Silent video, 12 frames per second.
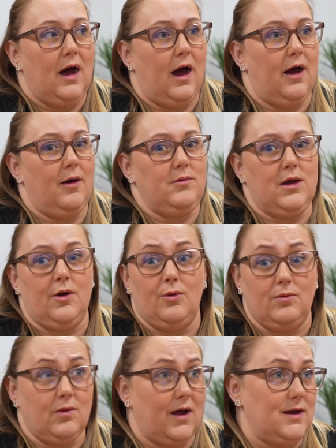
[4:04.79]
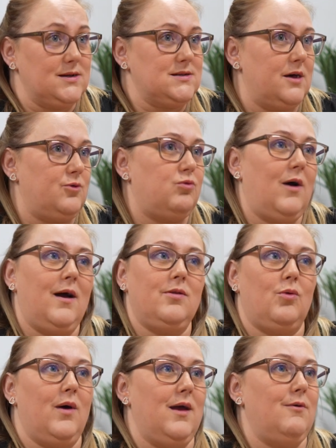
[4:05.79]
Like you said, right
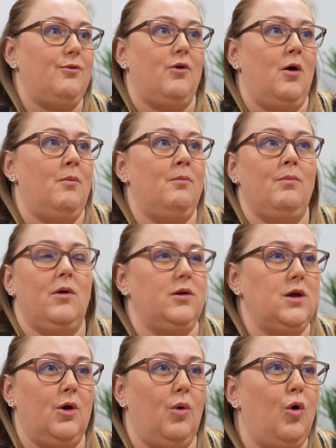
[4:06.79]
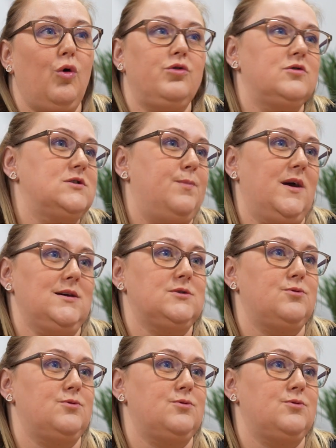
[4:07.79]
the way from a huddle space